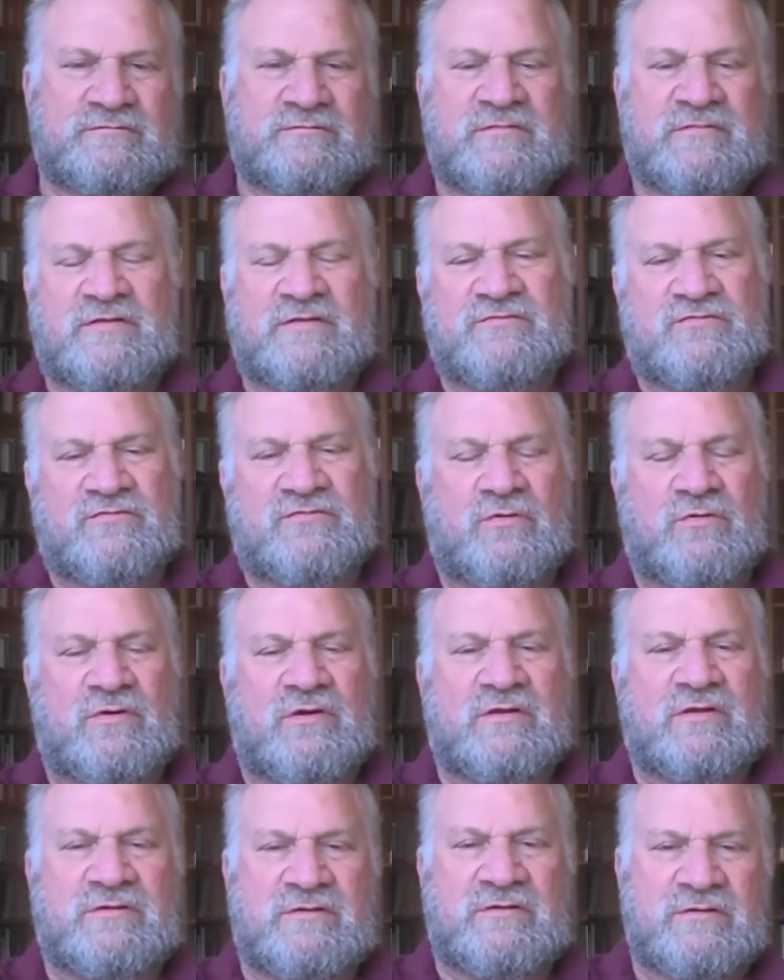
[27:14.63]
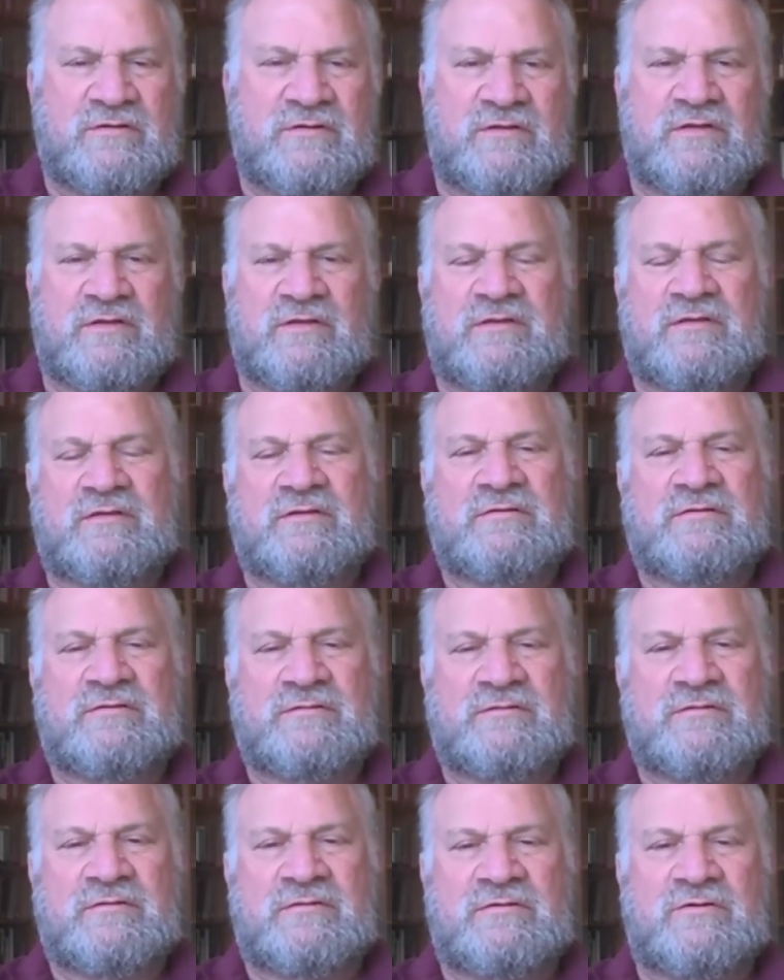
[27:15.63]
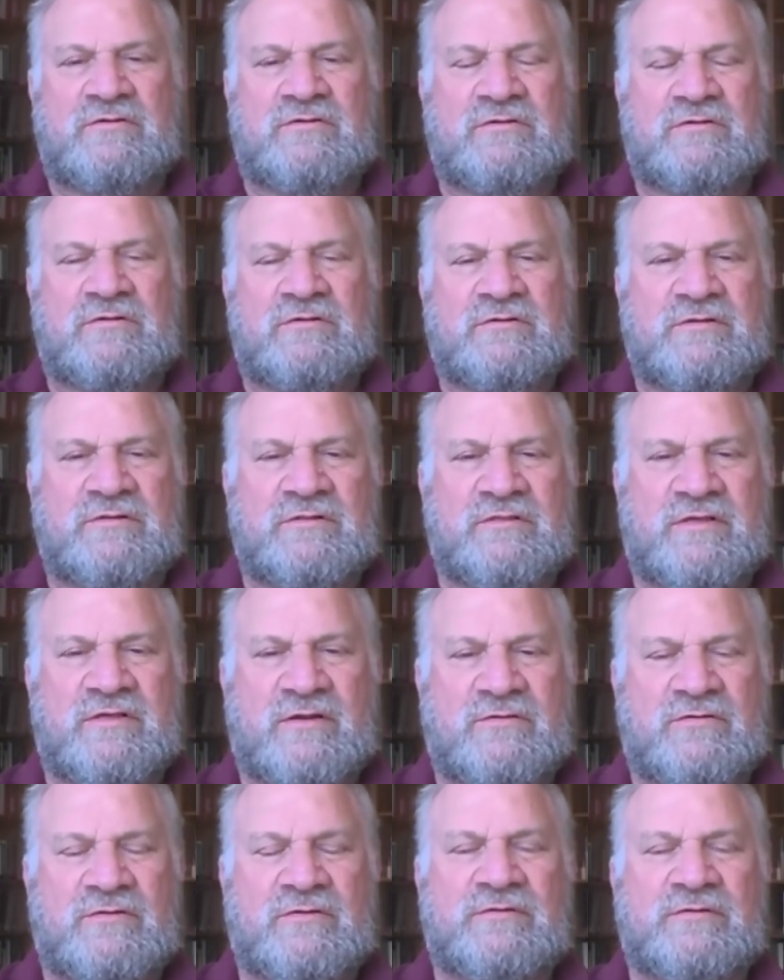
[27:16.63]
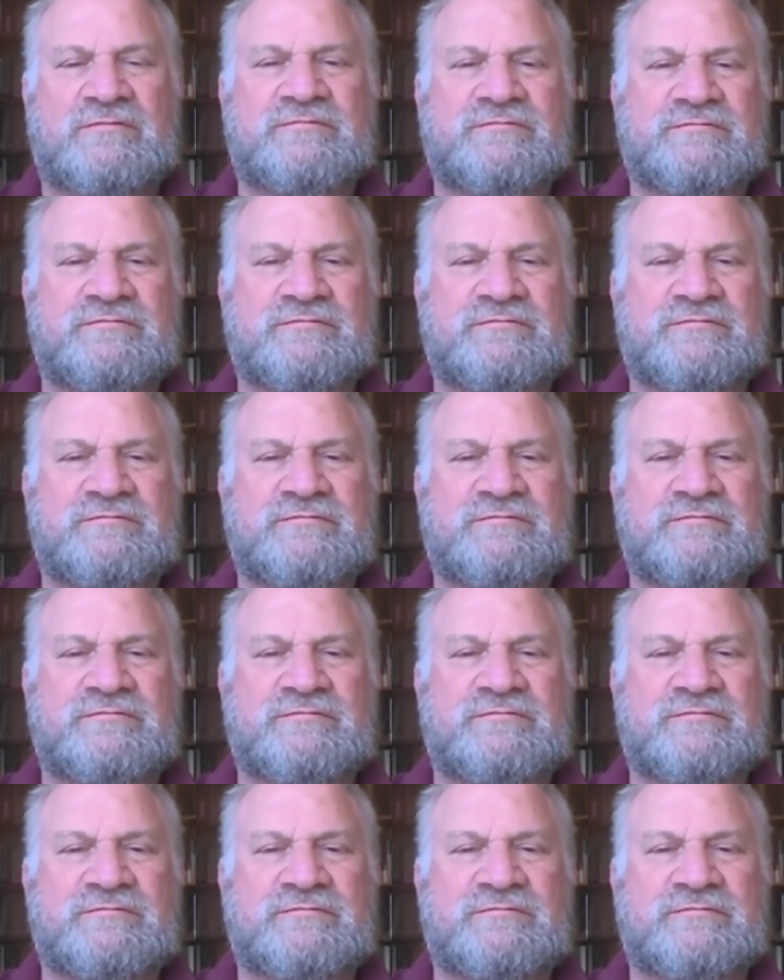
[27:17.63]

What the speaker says: then Freud, Jung, etc.